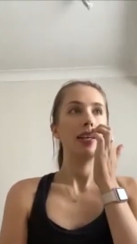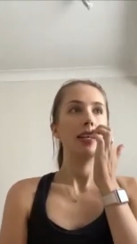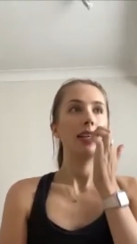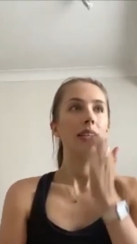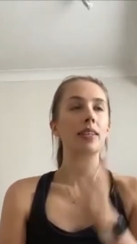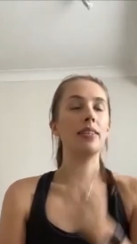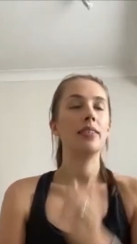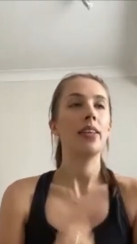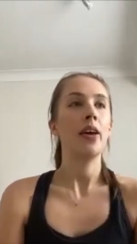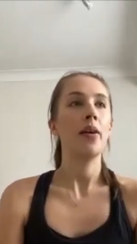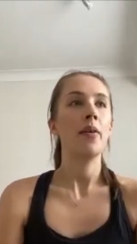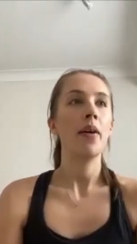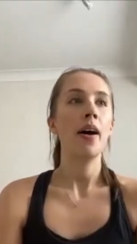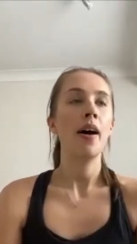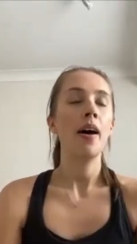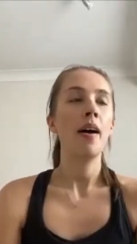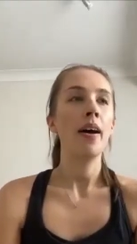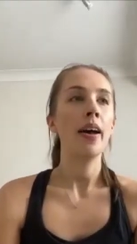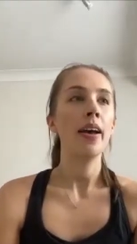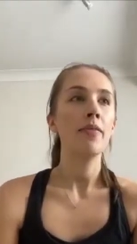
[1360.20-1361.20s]
So
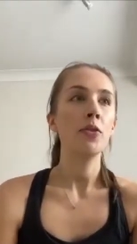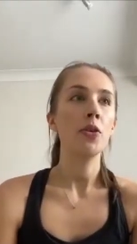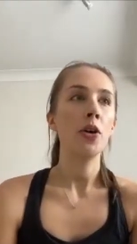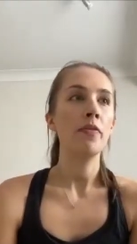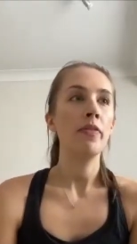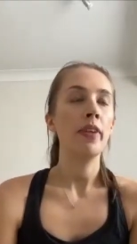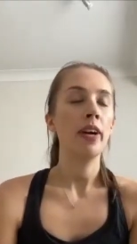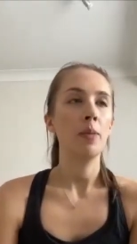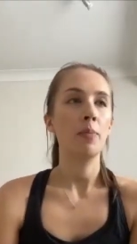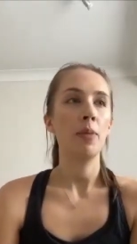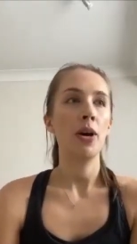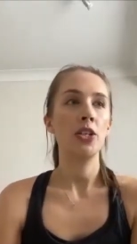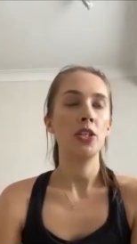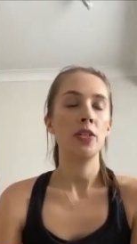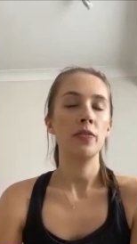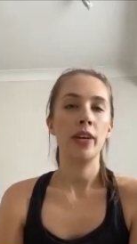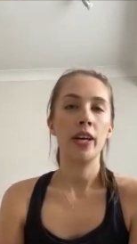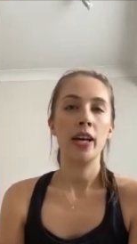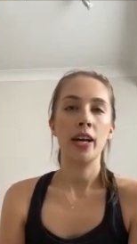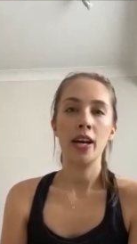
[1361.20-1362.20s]
I've got a very much
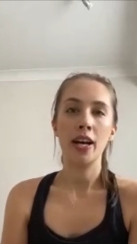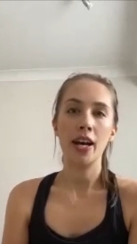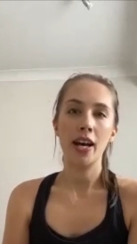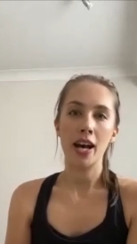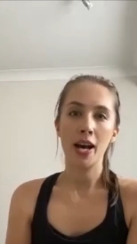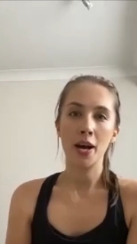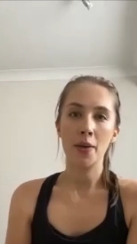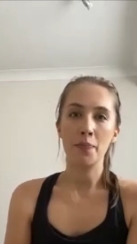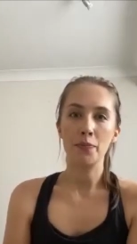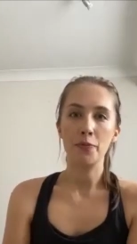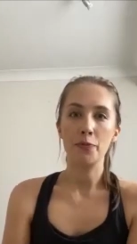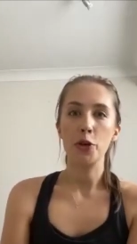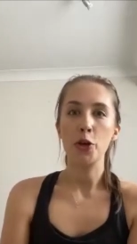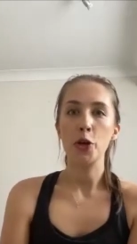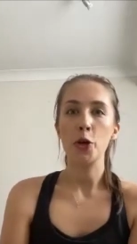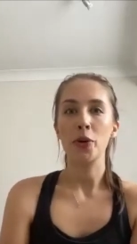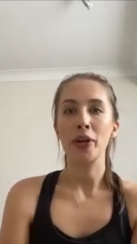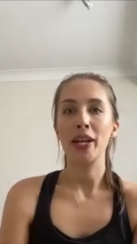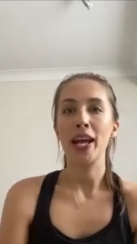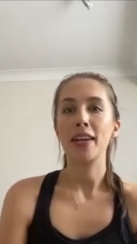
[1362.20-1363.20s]
of a
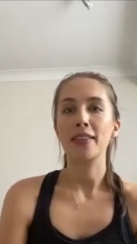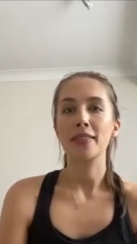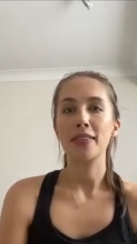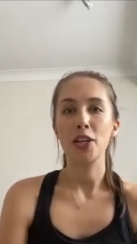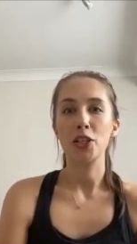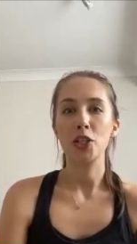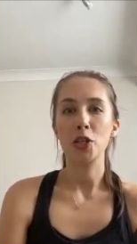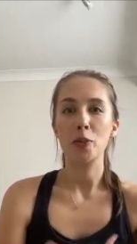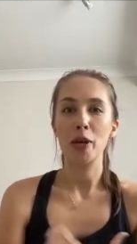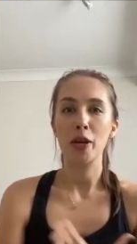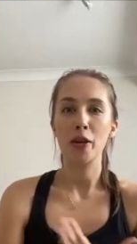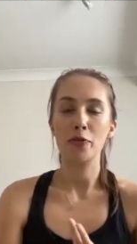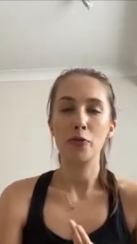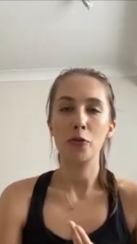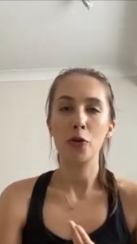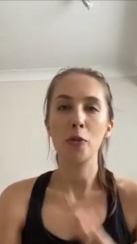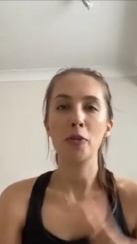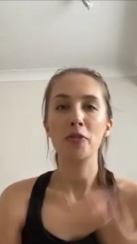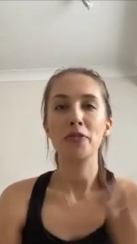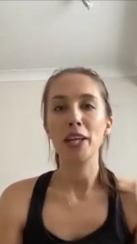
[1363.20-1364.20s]
view on exercise should be a
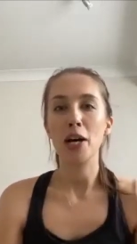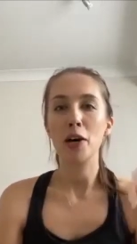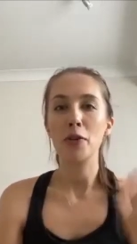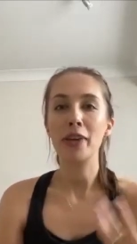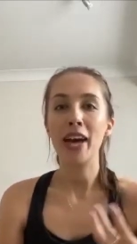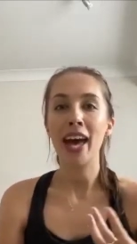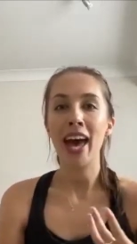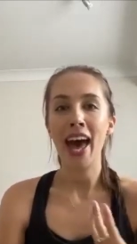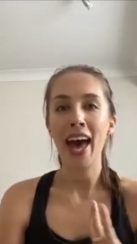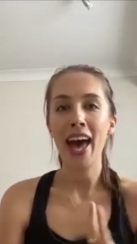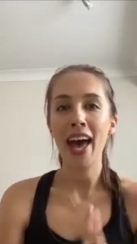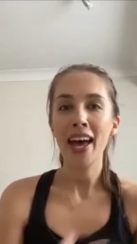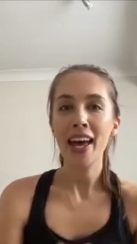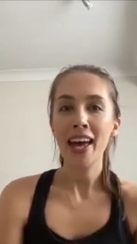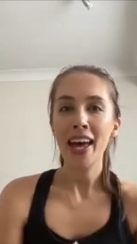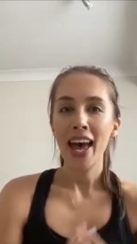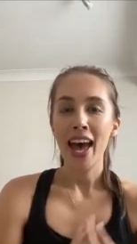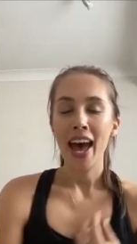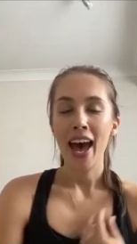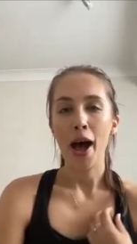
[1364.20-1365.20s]
form of self-care,
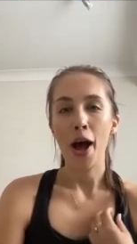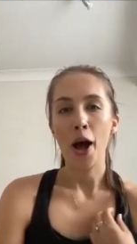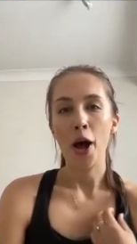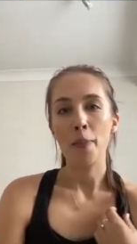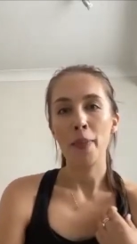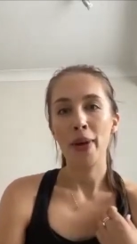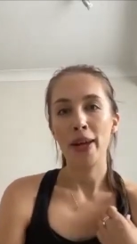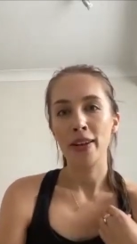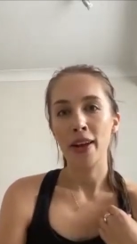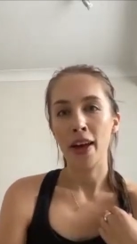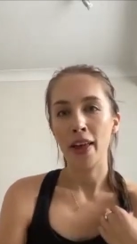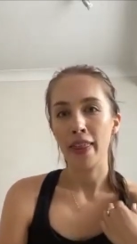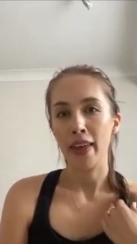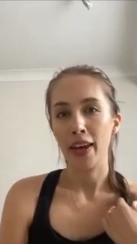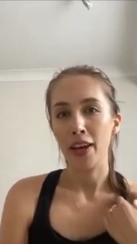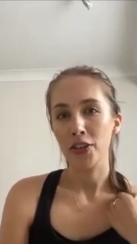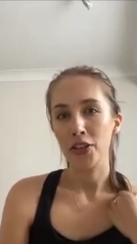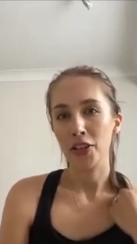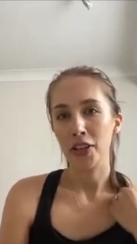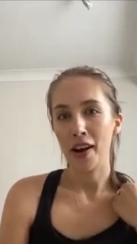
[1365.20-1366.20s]
and
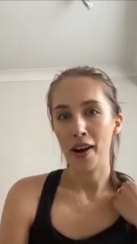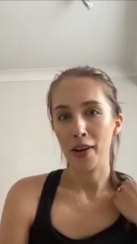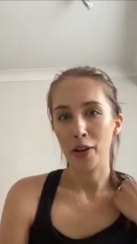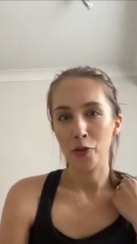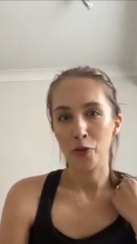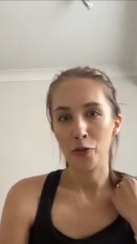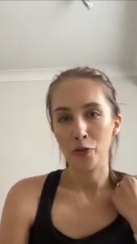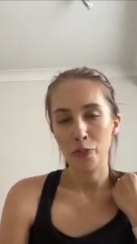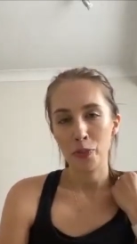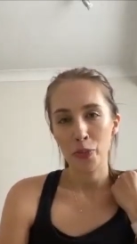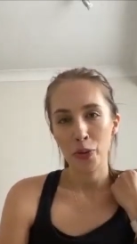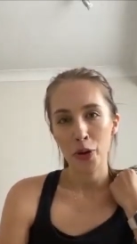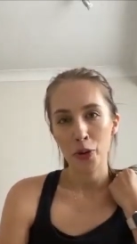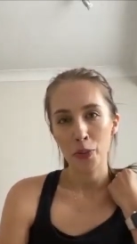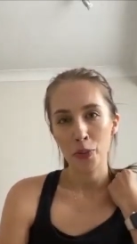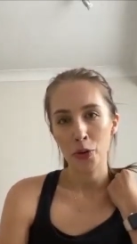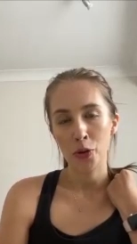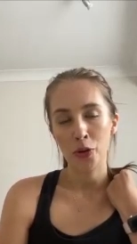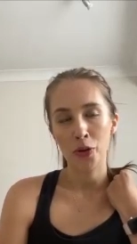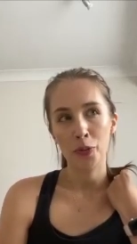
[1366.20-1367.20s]
nothing should kind of put
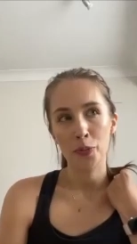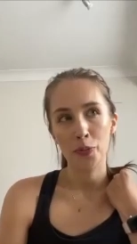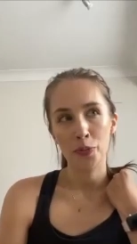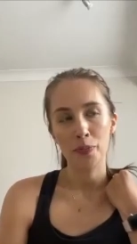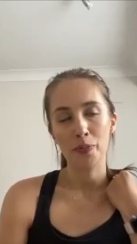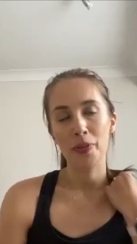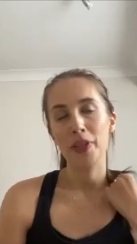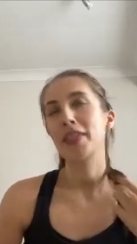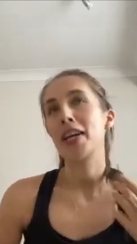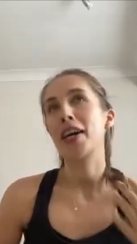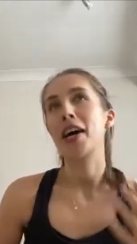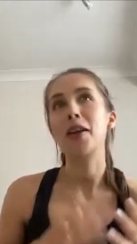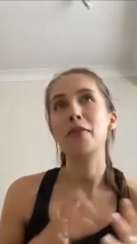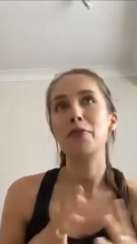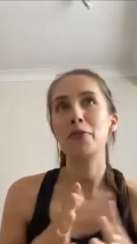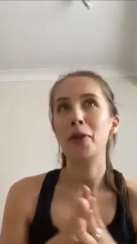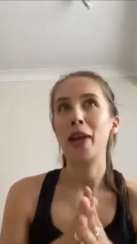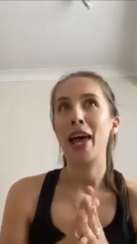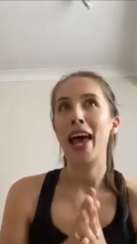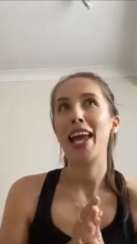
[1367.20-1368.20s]
more, because I kind of
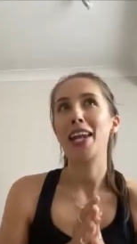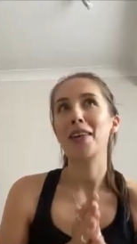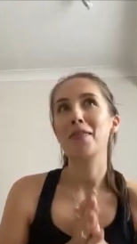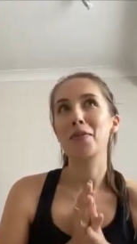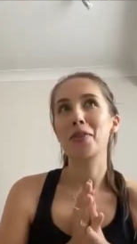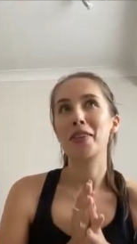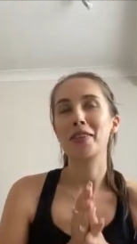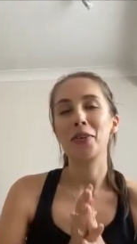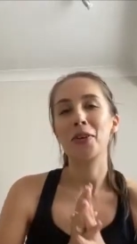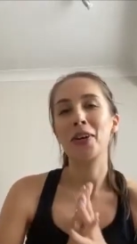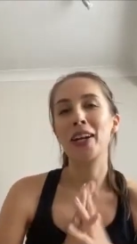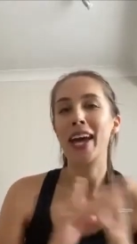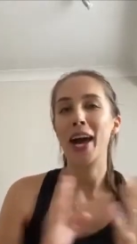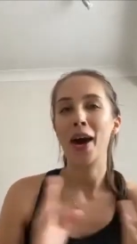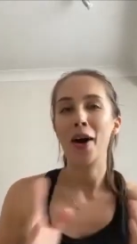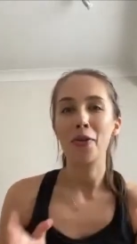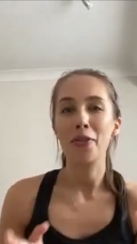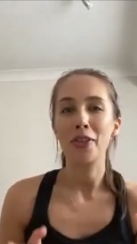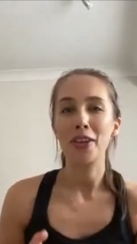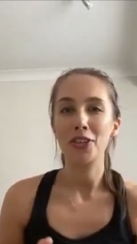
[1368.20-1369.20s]
feel like anyone with chronic
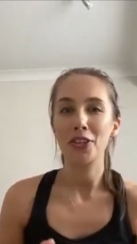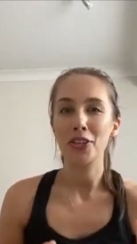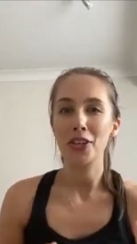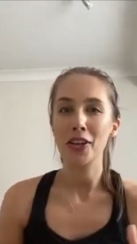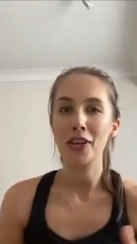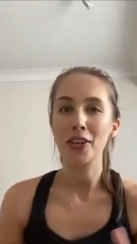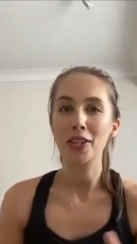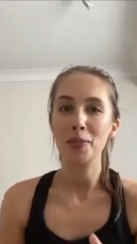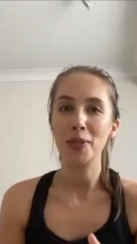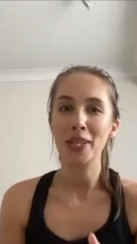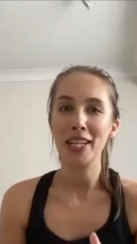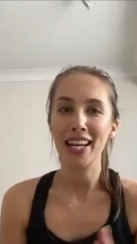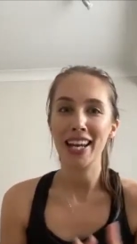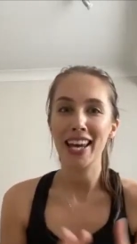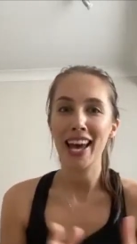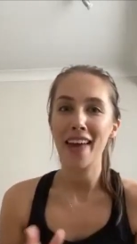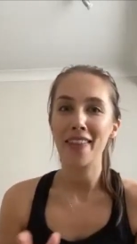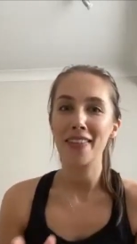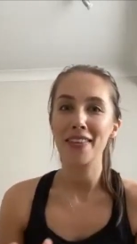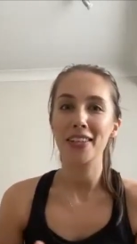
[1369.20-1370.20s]
health issues, and
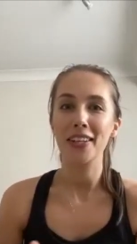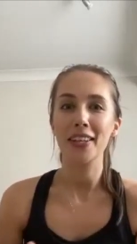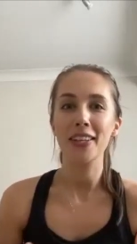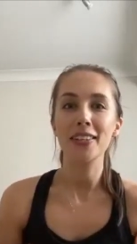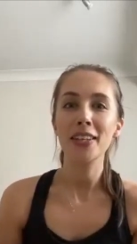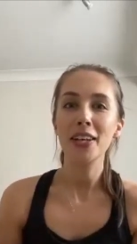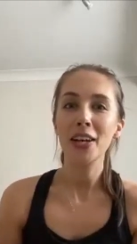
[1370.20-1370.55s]
particularly catheters,